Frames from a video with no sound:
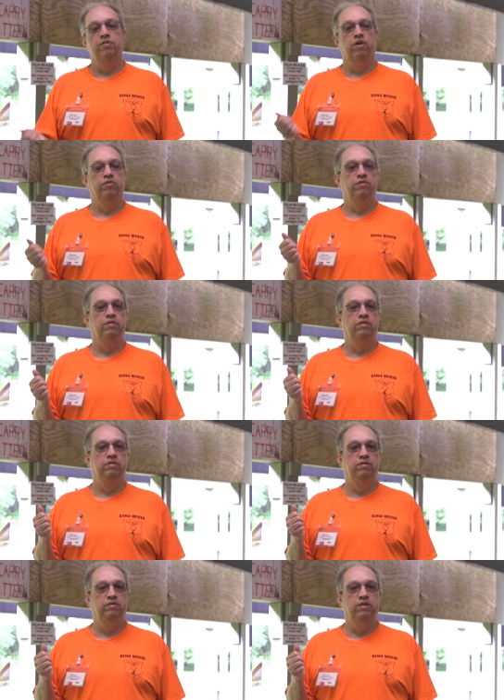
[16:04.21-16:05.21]
They'll
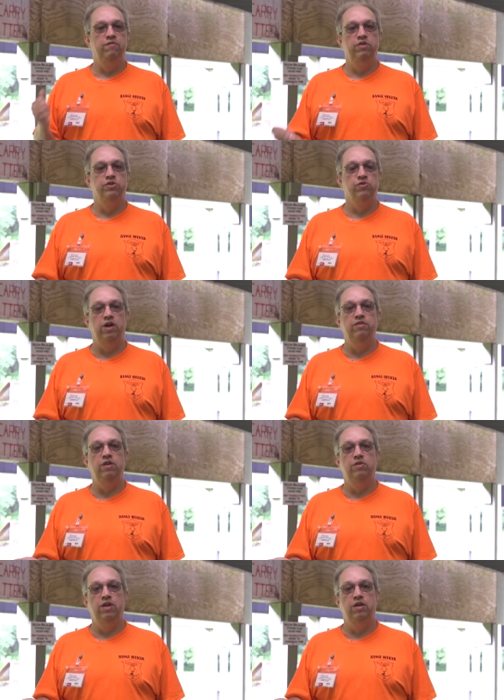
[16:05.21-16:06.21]
give you the training
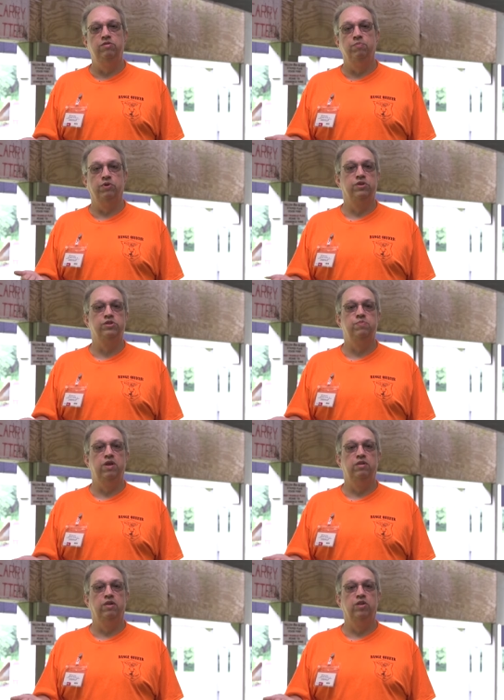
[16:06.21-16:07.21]
that you need to
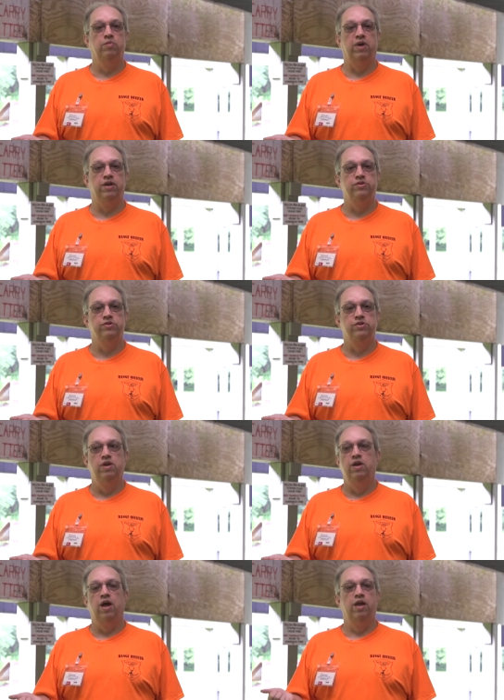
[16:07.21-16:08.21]
participate in, in their matches,
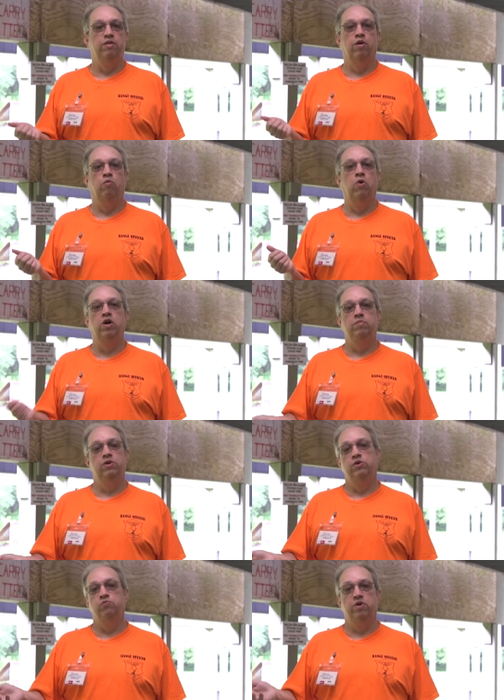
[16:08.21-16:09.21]
and they'll welcome
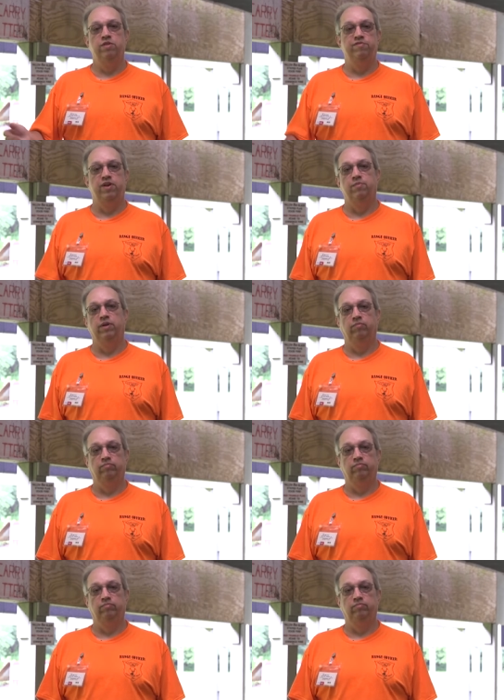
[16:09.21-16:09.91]
you as one of the family.